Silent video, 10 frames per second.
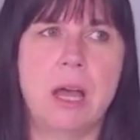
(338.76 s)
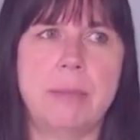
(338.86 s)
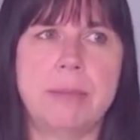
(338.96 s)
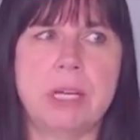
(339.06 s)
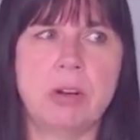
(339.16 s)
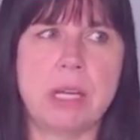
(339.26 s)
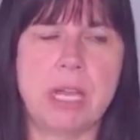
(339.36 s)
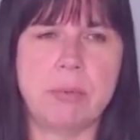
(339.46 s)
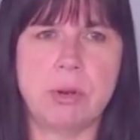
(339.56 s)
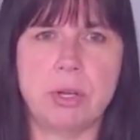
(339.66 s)
Um, in our
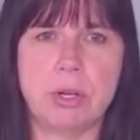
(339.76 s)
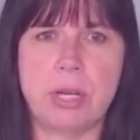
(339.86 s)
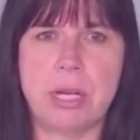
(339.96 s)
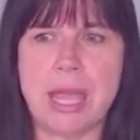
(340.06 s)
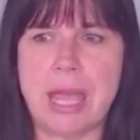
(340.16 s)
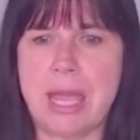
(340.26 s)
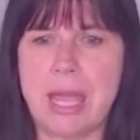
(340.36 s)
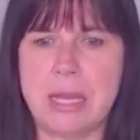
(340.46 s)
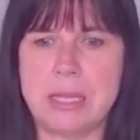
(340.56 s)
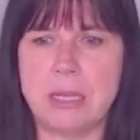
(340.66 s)
neighborhood,
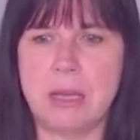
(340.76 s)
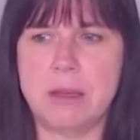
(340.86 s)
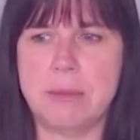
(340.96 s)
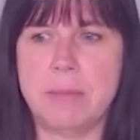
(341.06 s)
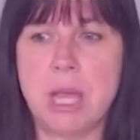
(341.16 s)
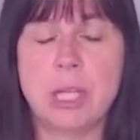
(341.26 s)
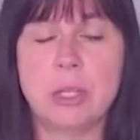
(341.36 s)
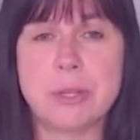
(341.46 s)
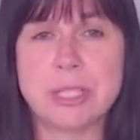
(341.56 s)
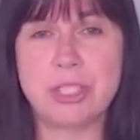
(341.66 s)
and um,
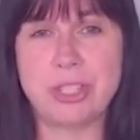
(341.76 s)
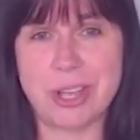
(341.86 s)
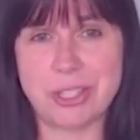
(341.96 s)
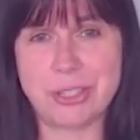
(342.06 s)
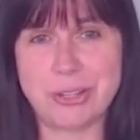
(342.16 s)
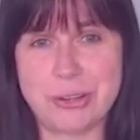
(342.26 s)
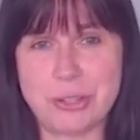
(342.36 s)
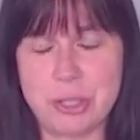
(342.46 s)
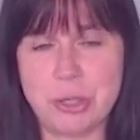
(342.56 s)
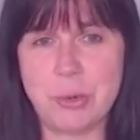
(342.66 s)
Lucas just
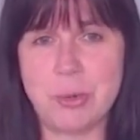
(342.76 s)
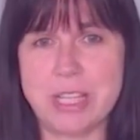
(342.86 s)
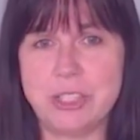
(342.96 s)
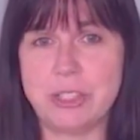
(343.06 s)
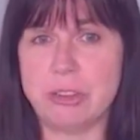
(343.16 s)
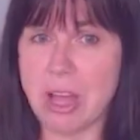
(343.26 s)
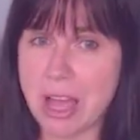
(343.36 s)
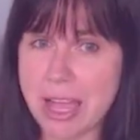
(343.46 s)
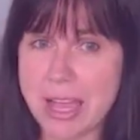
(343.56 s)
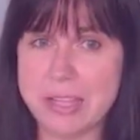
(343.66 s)
turned two in
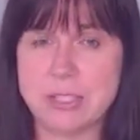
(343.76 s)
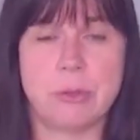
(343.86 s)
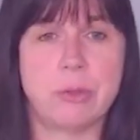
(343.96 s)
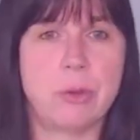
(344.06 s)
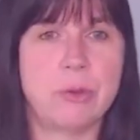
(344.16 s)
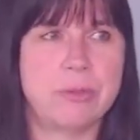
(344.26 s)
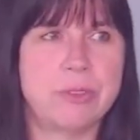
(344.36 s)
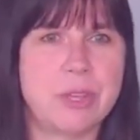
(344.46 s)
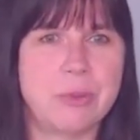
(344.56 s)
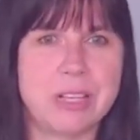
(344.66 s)
July, so the
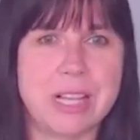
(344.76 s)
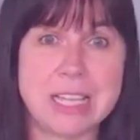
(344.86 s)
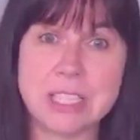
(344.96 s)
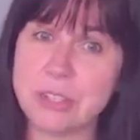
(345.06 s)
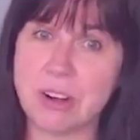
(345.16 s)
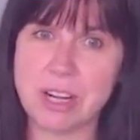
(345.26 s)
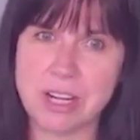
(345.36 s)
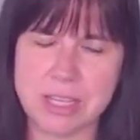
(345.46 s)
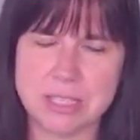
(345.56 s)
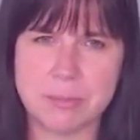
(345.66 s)
so the class
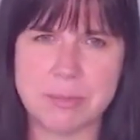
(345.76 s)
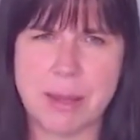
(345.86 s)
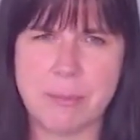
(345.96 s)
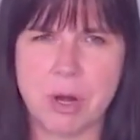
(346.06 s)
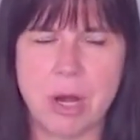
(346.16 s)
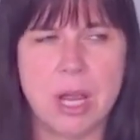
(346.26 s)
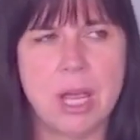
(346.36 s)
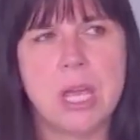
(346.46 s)
started in September.